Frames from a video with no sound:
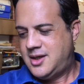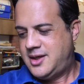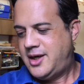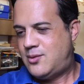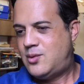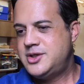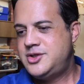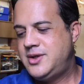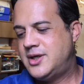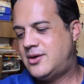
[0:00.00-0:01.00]
Now, once
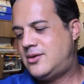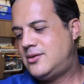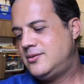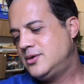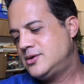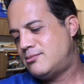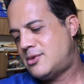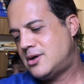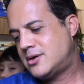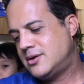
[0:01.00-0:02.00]
you get all those
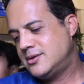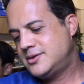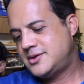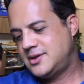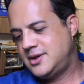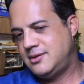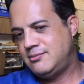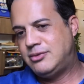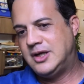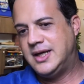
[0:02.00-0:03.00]
markers
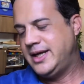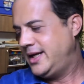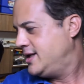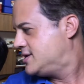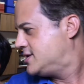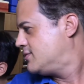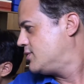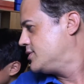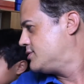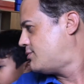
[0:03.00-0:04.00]
in place,
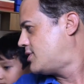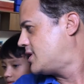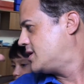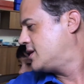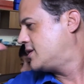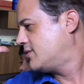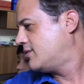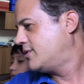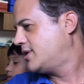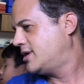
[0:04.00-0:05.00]
where's your marker? I think they're
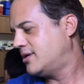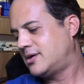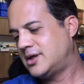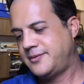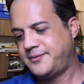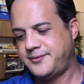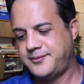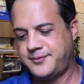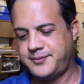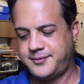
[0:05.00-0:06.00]
over there, aren't they?
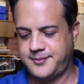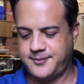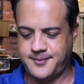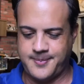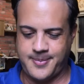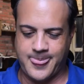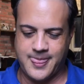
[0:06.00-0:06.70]
No.